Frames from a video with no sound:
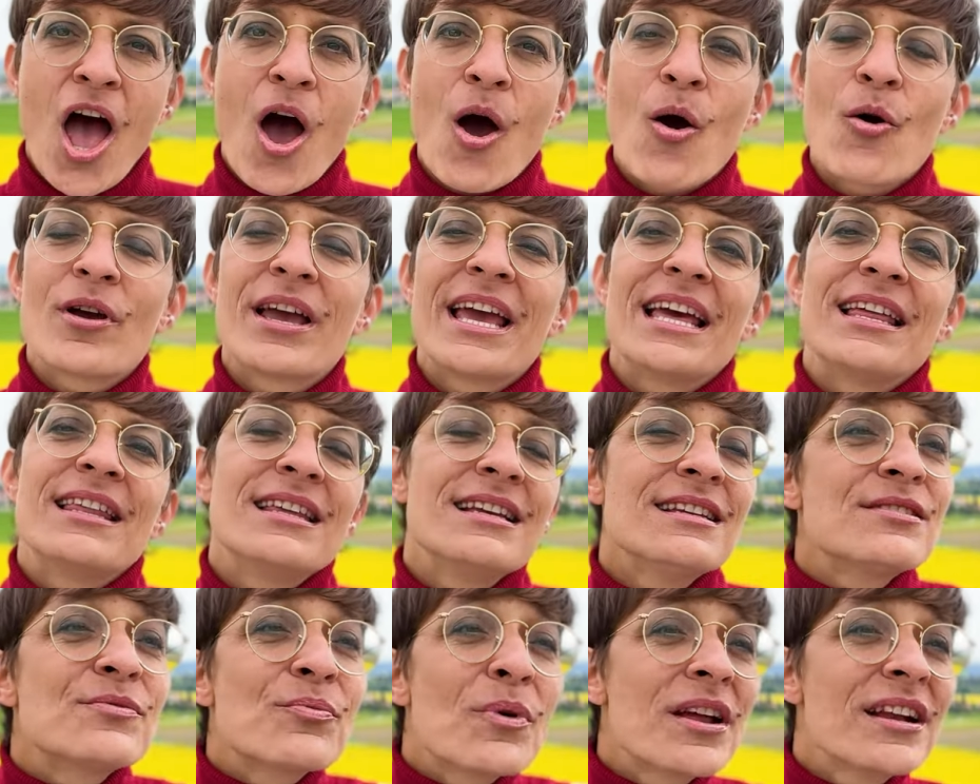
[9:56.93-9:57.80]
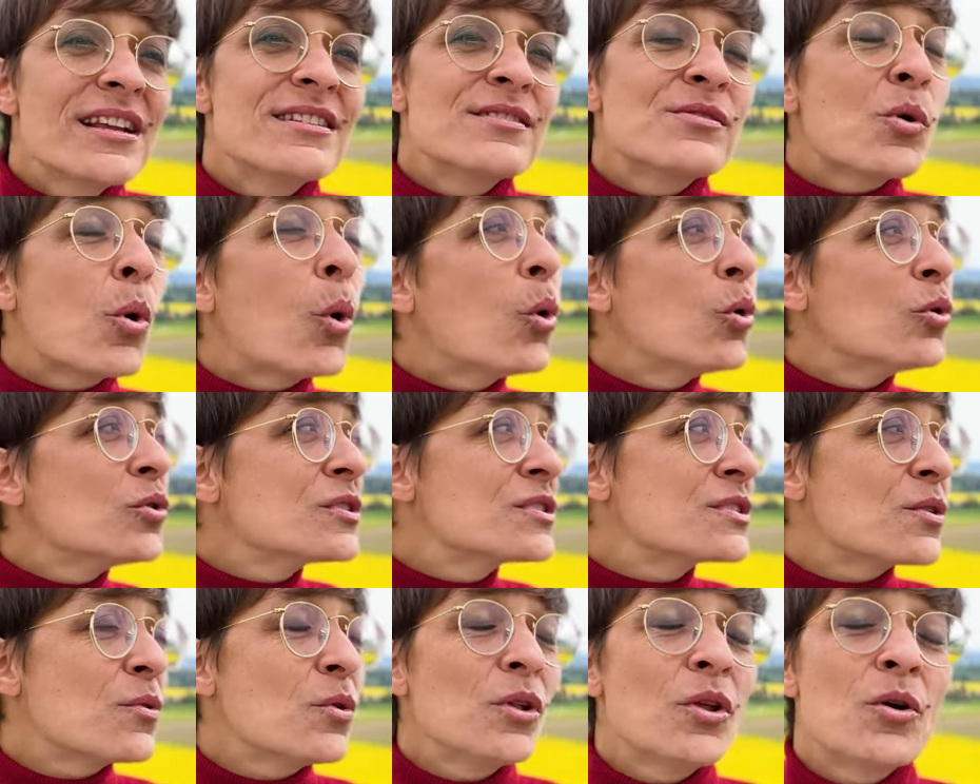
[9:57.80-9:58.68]
Okay, this one is
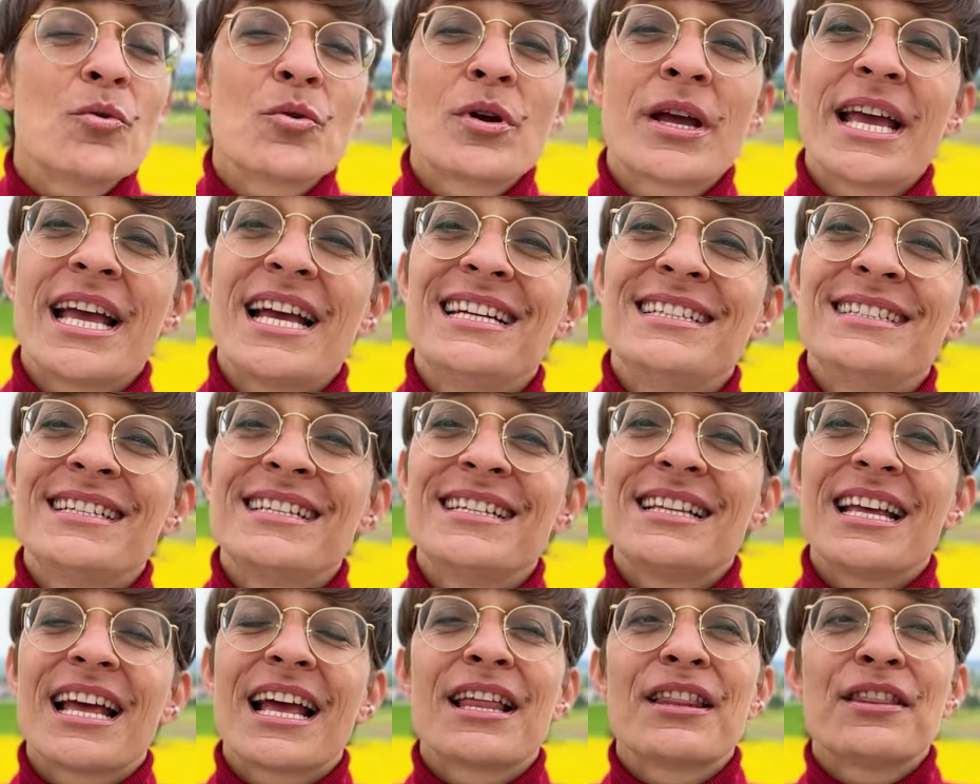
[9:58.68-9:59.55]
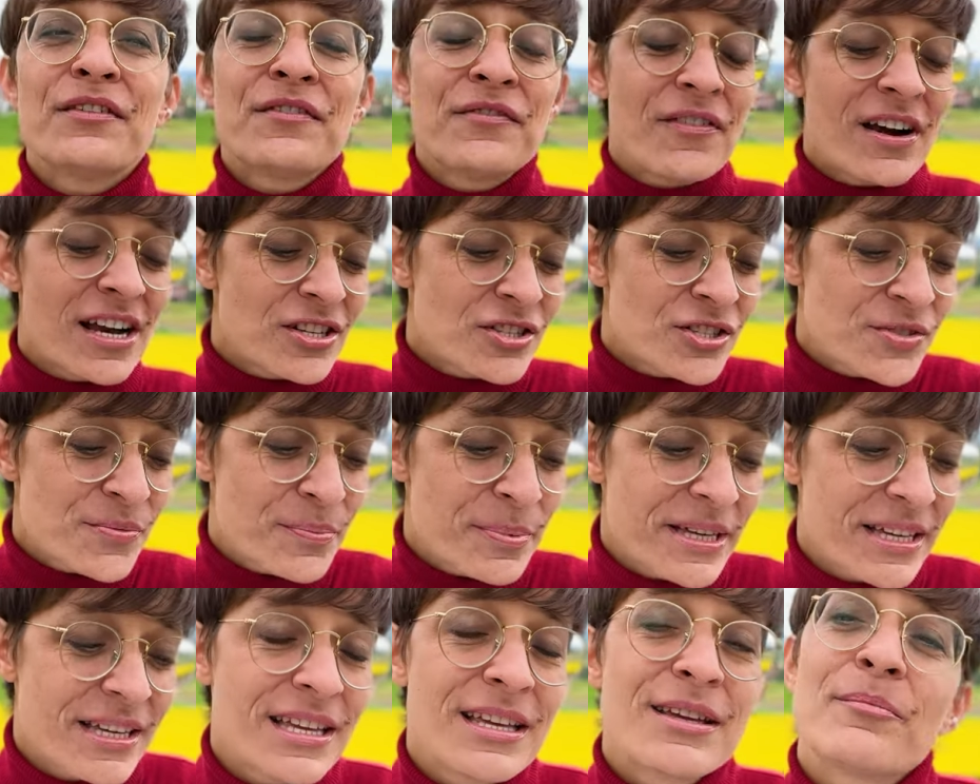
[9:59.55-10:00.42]
also located in the French
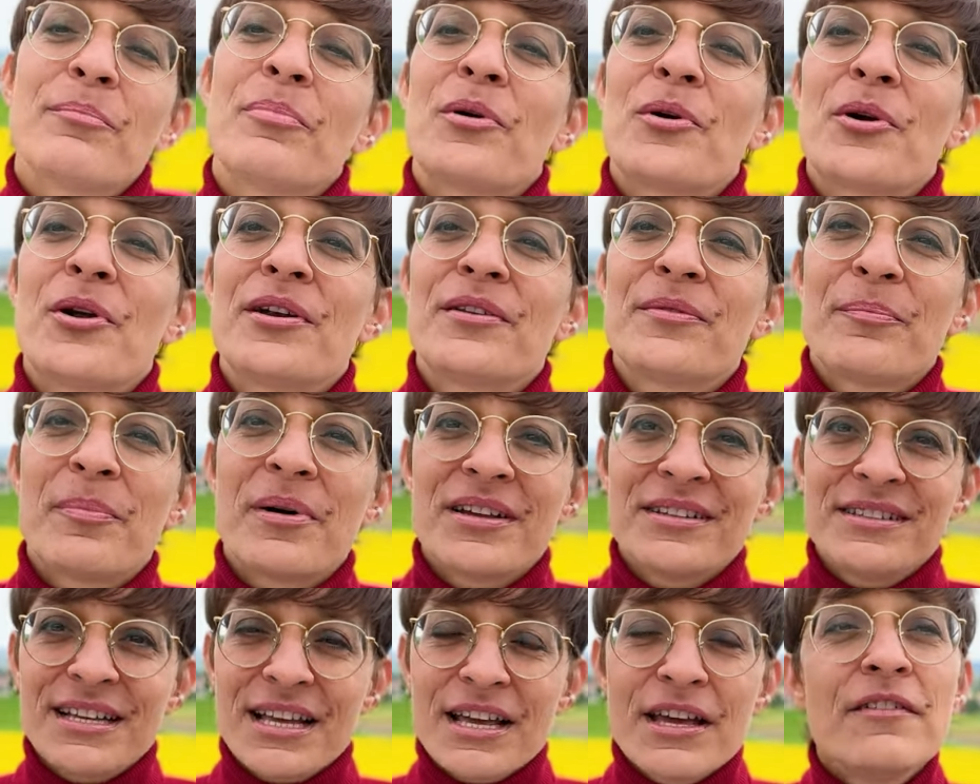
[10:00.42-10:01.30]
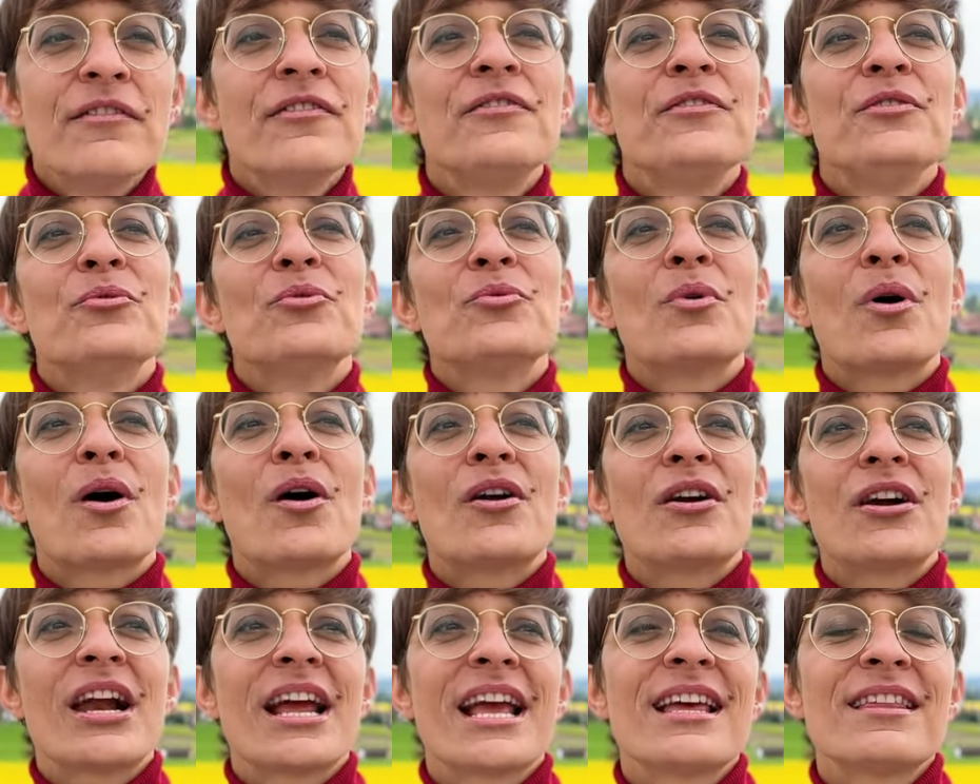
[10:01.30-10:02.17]
speaking part, but if you
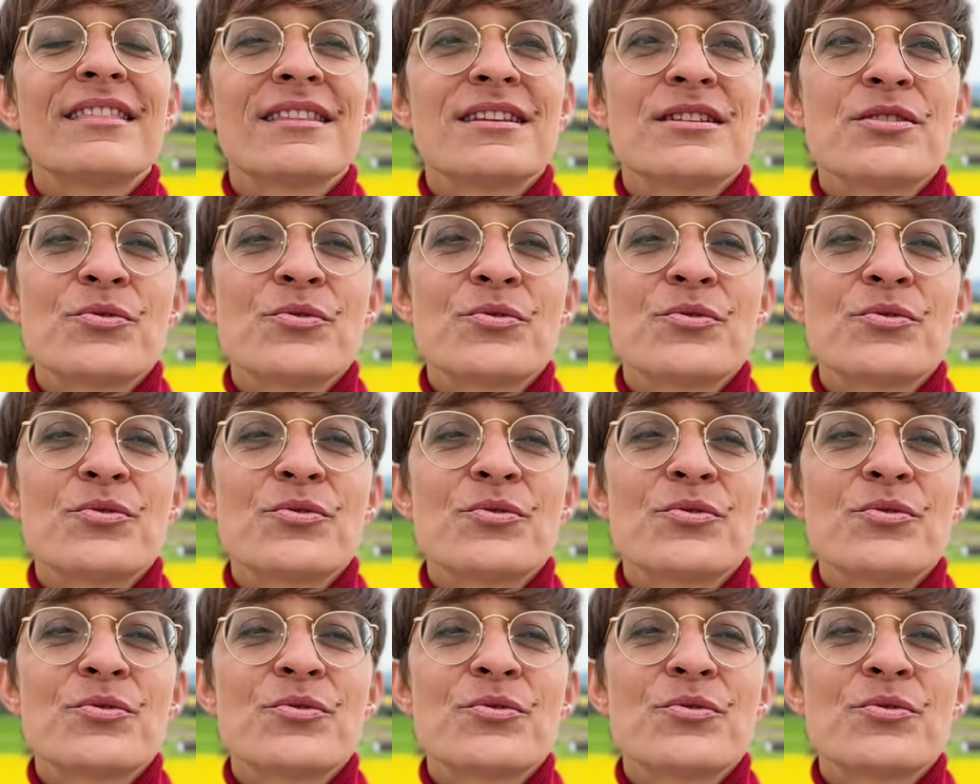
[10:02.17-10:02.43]
are in the